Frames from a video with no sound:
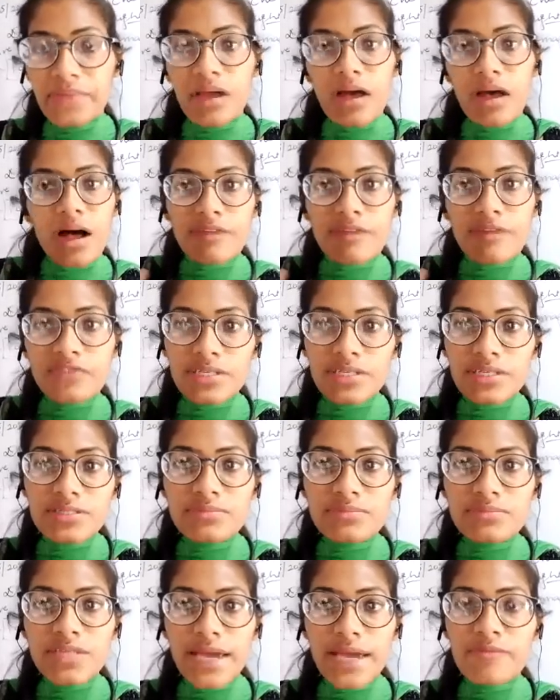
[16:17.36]
After
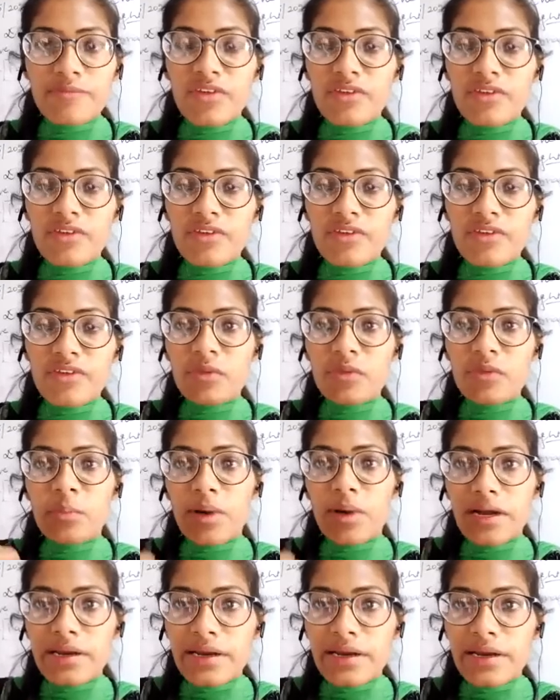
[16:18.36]
some time, when we
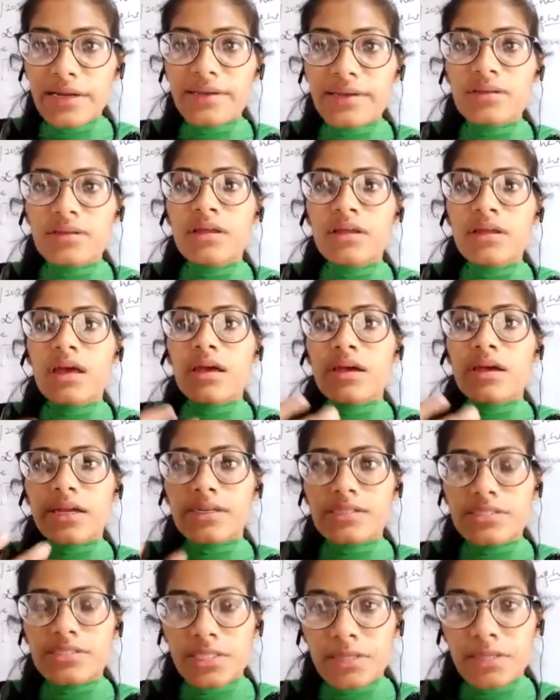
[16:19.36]
burn it,
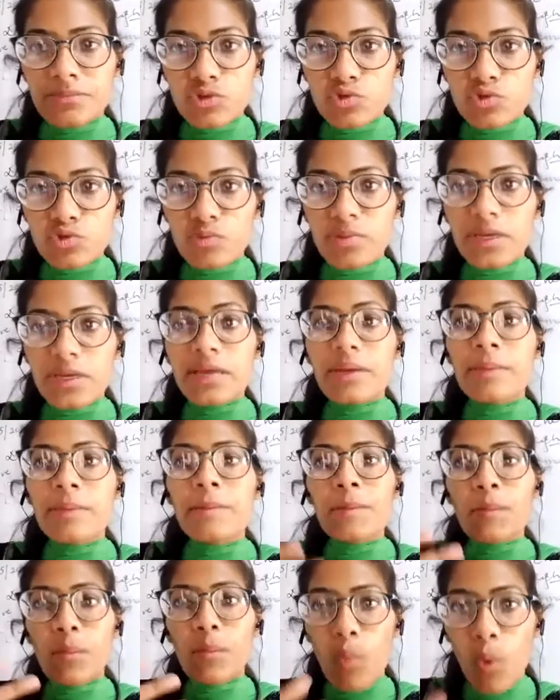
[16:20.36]
it seems to be
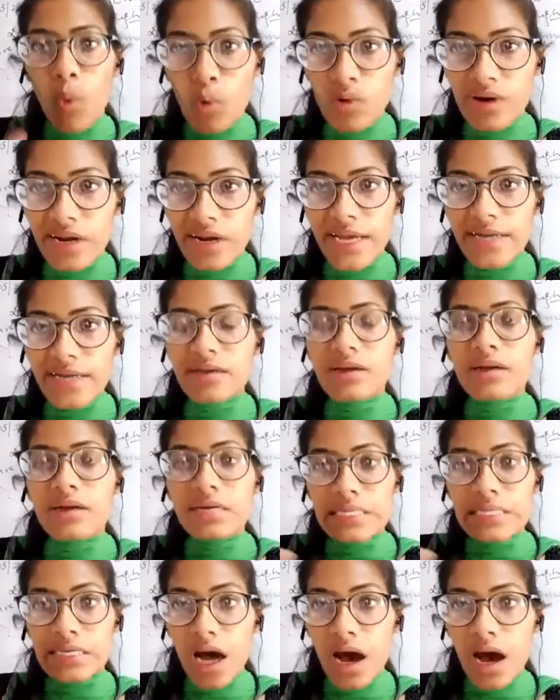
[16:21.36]
more red,
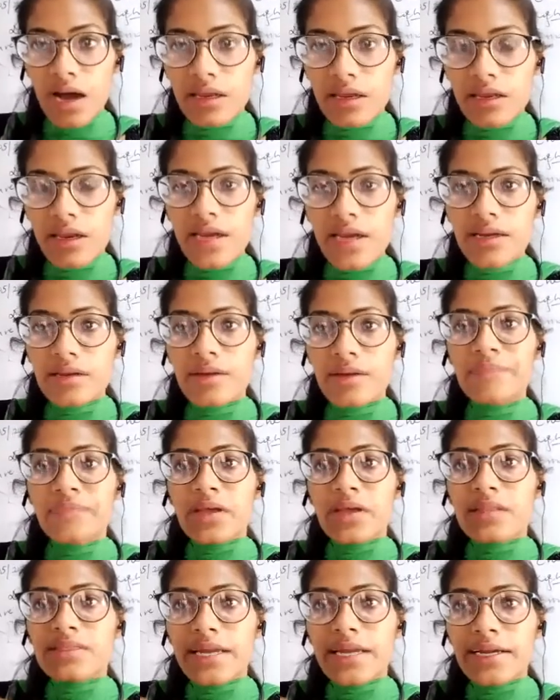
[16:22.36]
dark red.
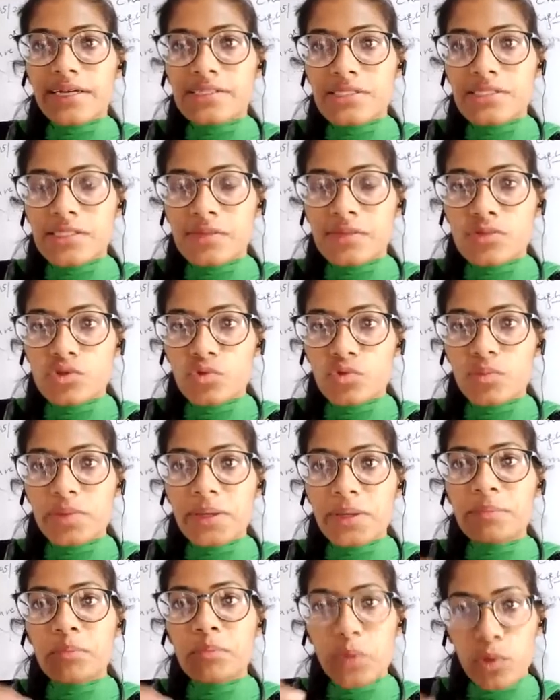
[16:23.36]
Then it seems to
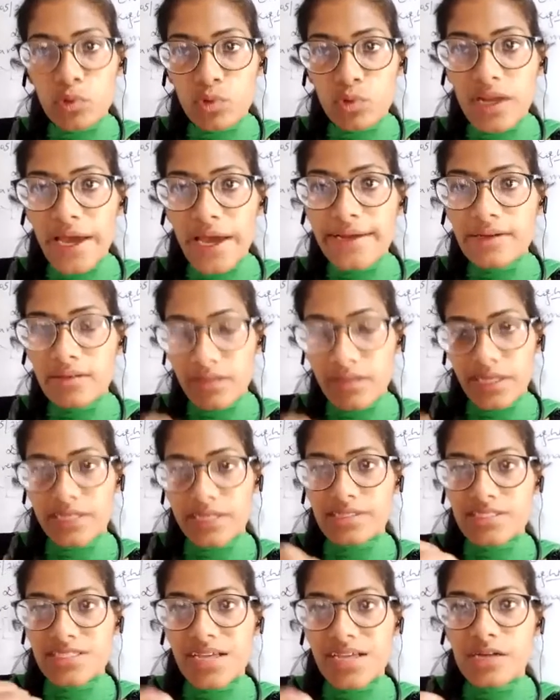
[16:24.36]
be blue light.
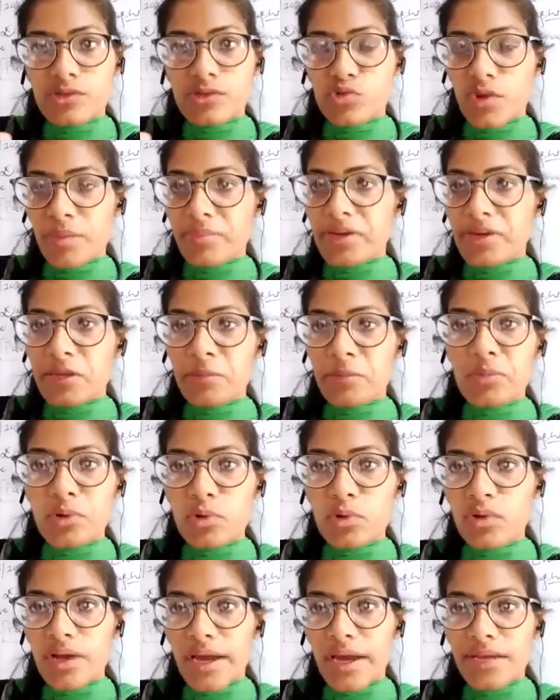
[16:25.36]
It starts to emitting
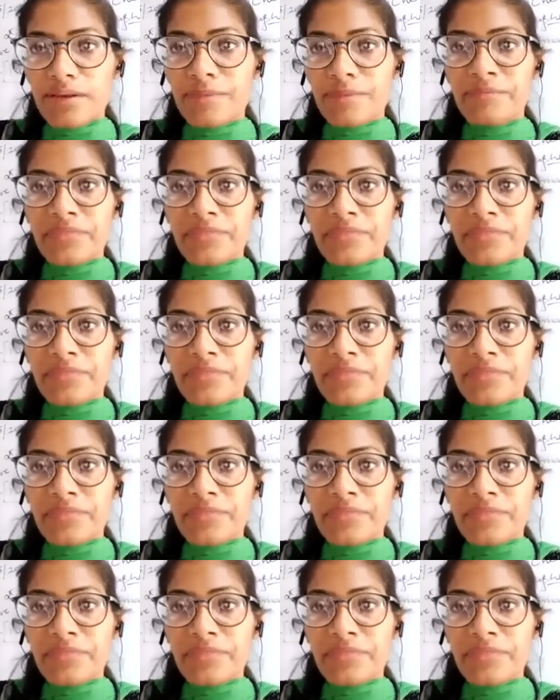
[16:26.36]
blue light.